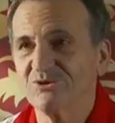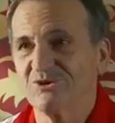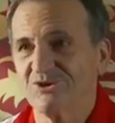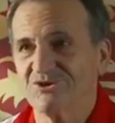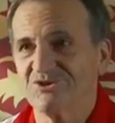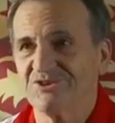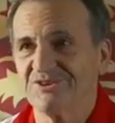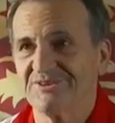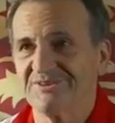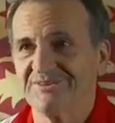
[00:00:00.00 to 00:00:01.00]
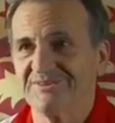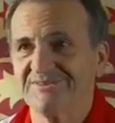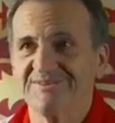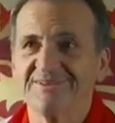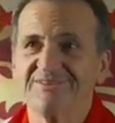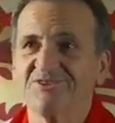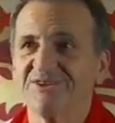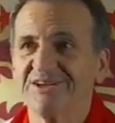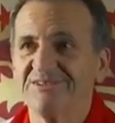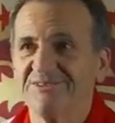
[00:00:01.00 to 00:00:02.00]
think all 12 teams who
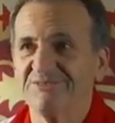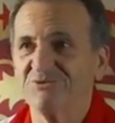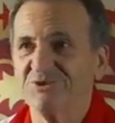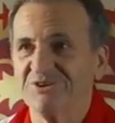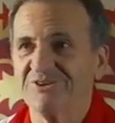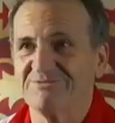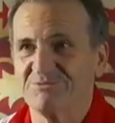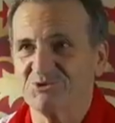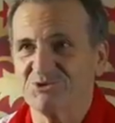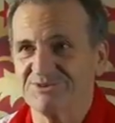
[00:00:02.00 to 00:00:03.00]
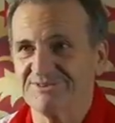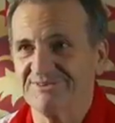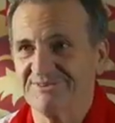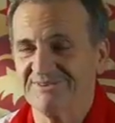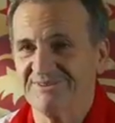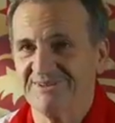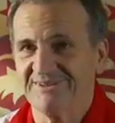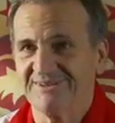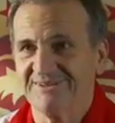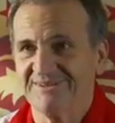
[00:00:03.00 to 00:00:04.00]
have qualified for the Olympics would say the
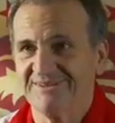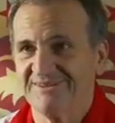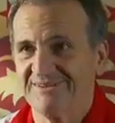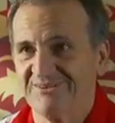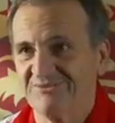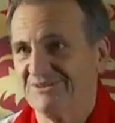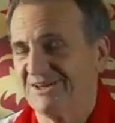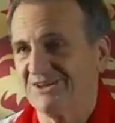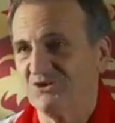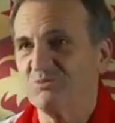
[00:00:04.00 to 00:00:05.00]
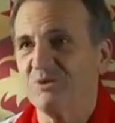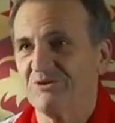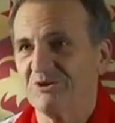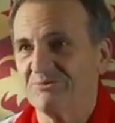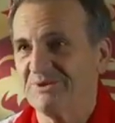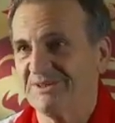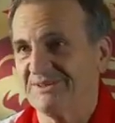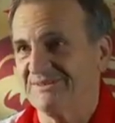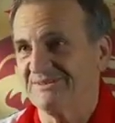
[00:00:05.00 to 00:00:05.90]
same thing, and that is to achieve a